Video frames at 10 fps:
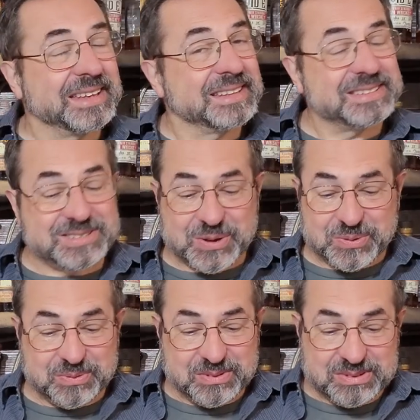
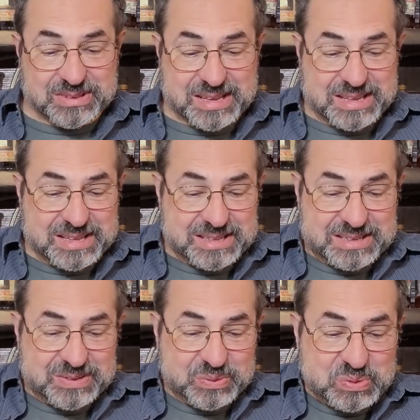So
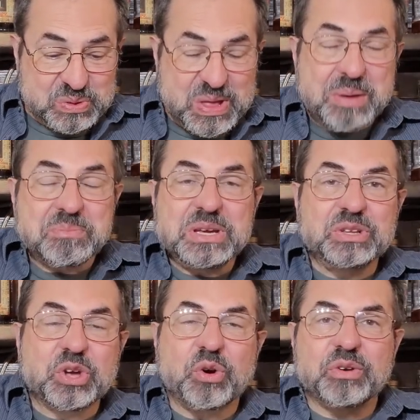let me
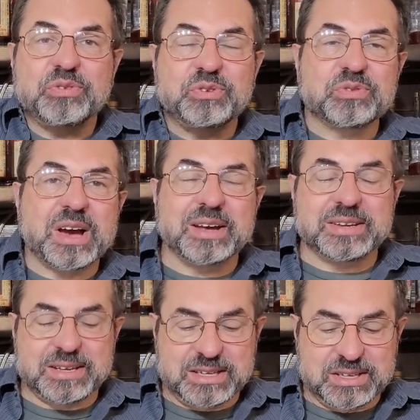know if you've gotten
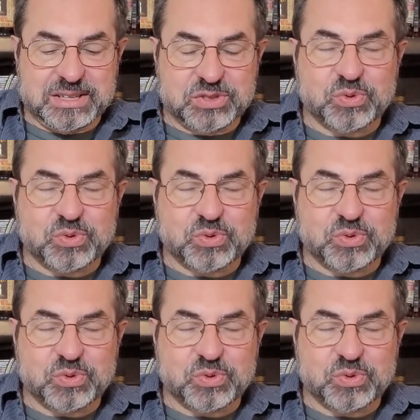any of these,